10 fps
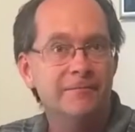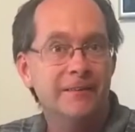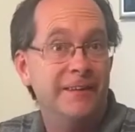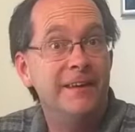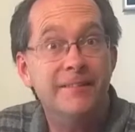
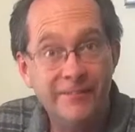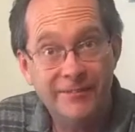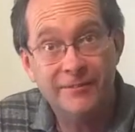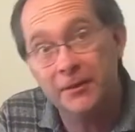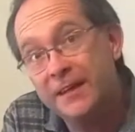
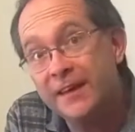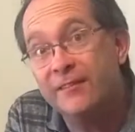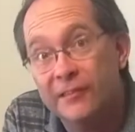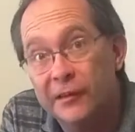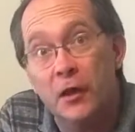Kids
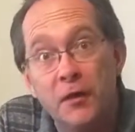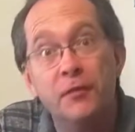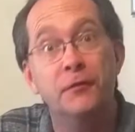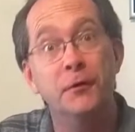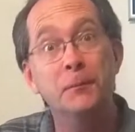learn
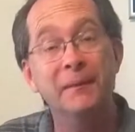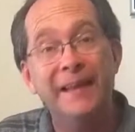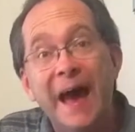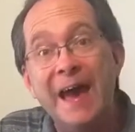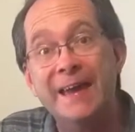through
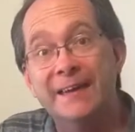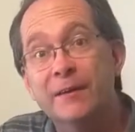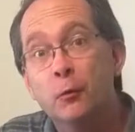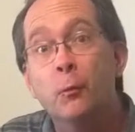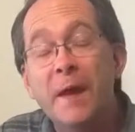play.
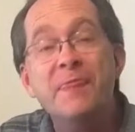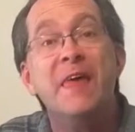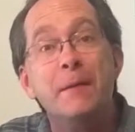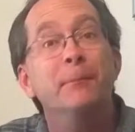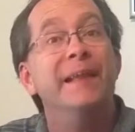When
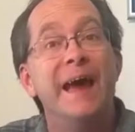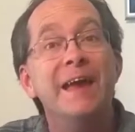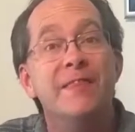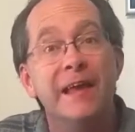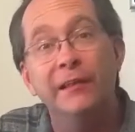they
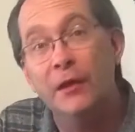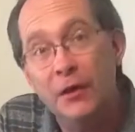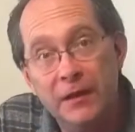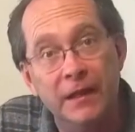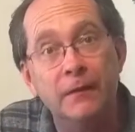play, they're
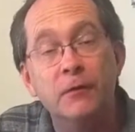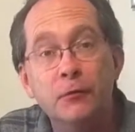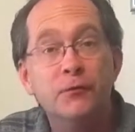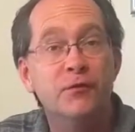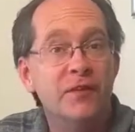learning.
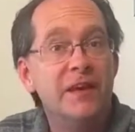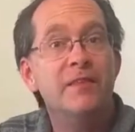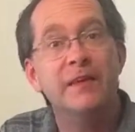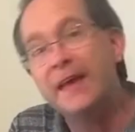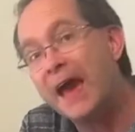You see,
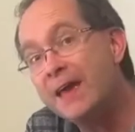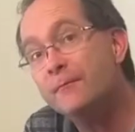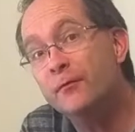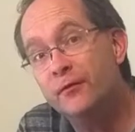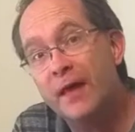the
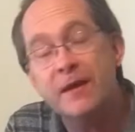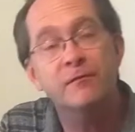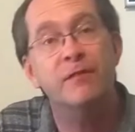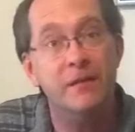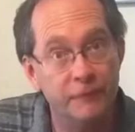games they
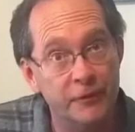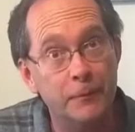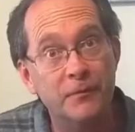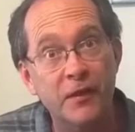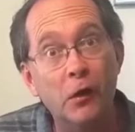invent for
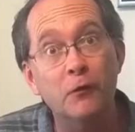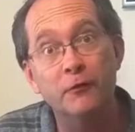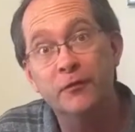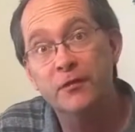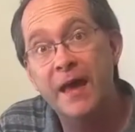
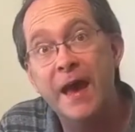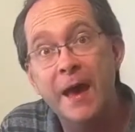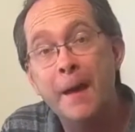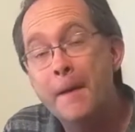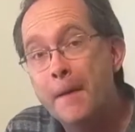themselves,
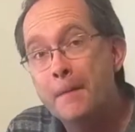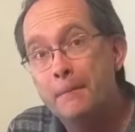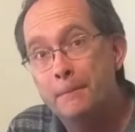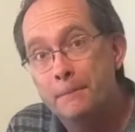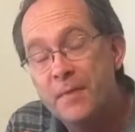they're
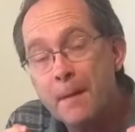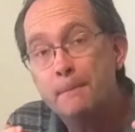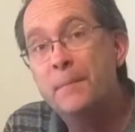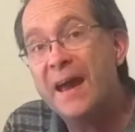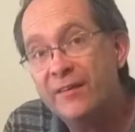
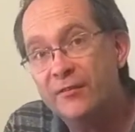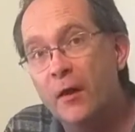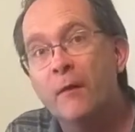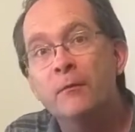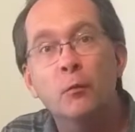based
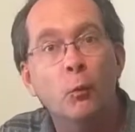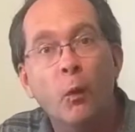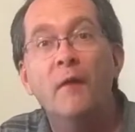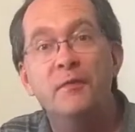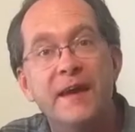on
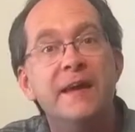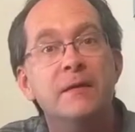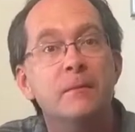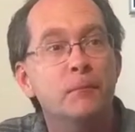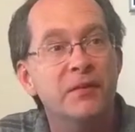what
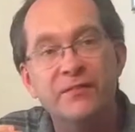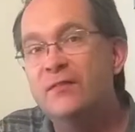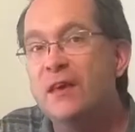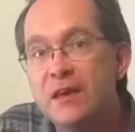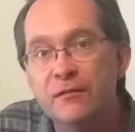they
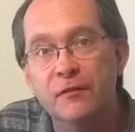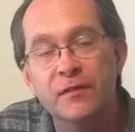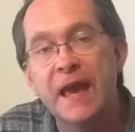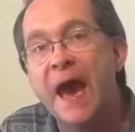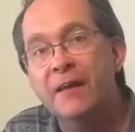perceive of
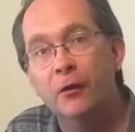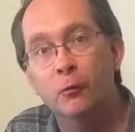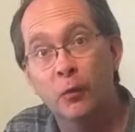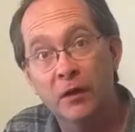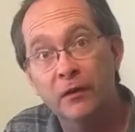the
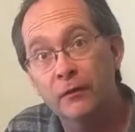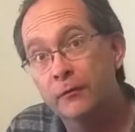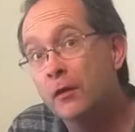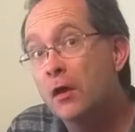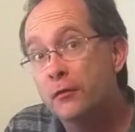adult
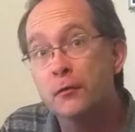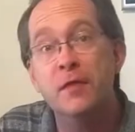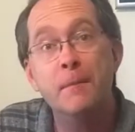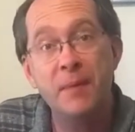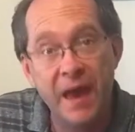world through
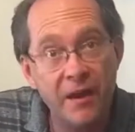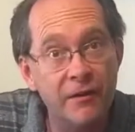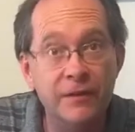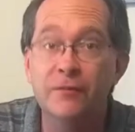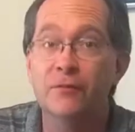their
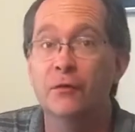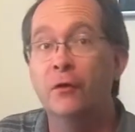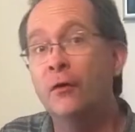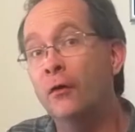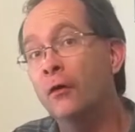parents
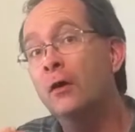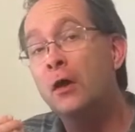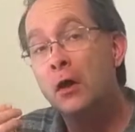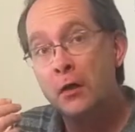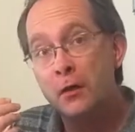or
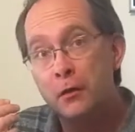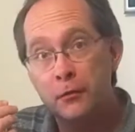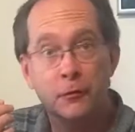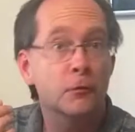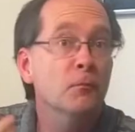
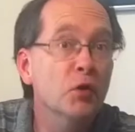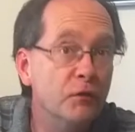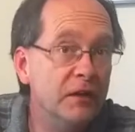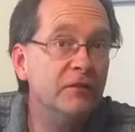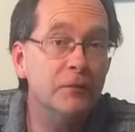through
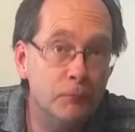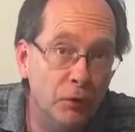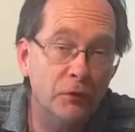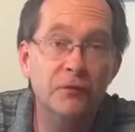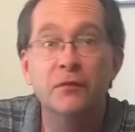movies and
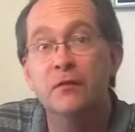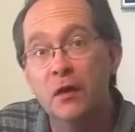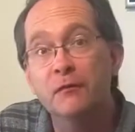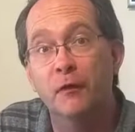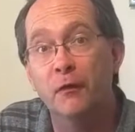books and
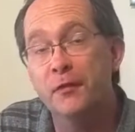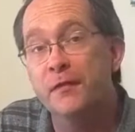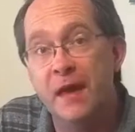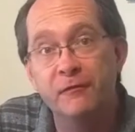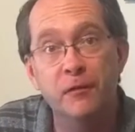so forth that
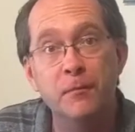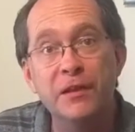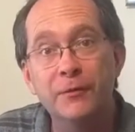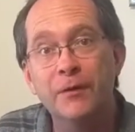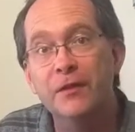they're
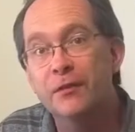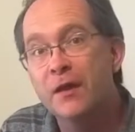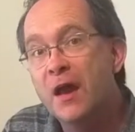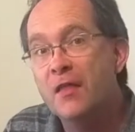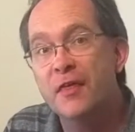familiar with.
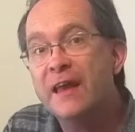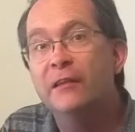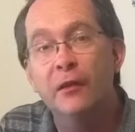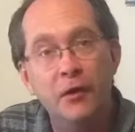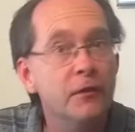They
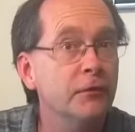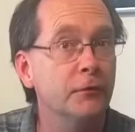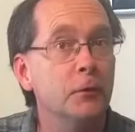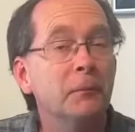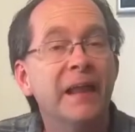learn
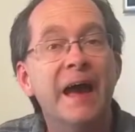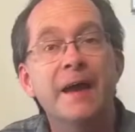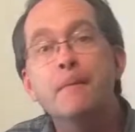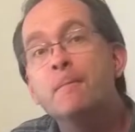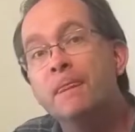through play.
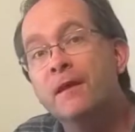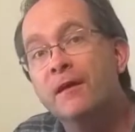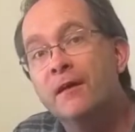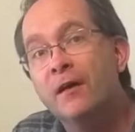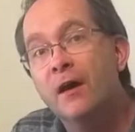
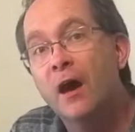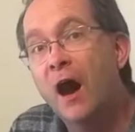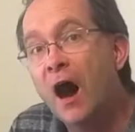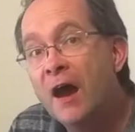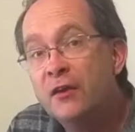
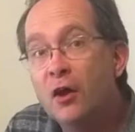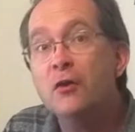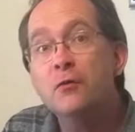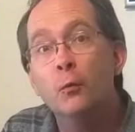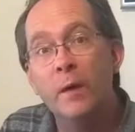I
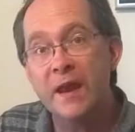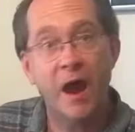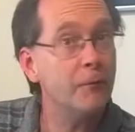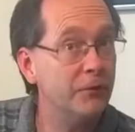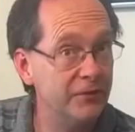know when
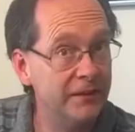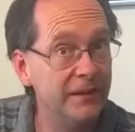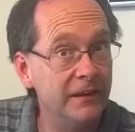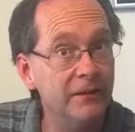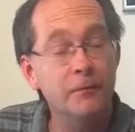I was a
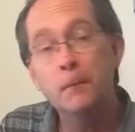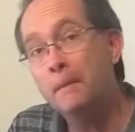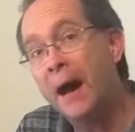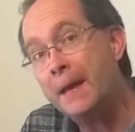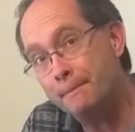kid,
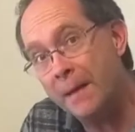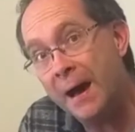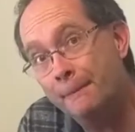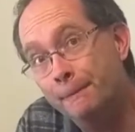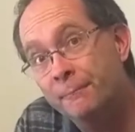my
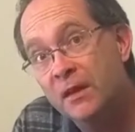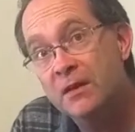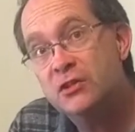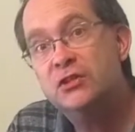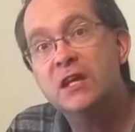mum,
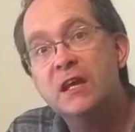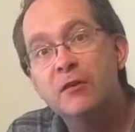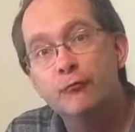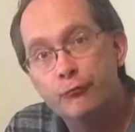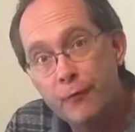
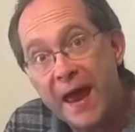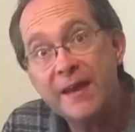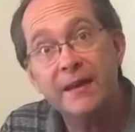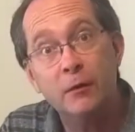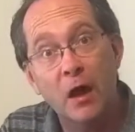she
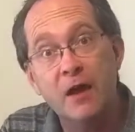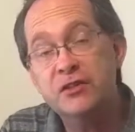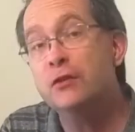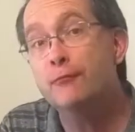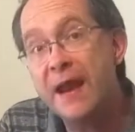ran
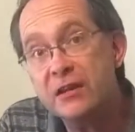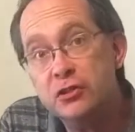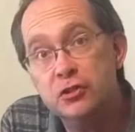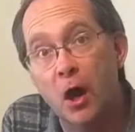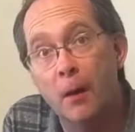a
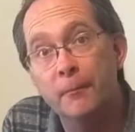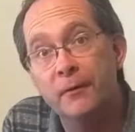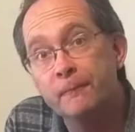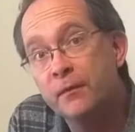shop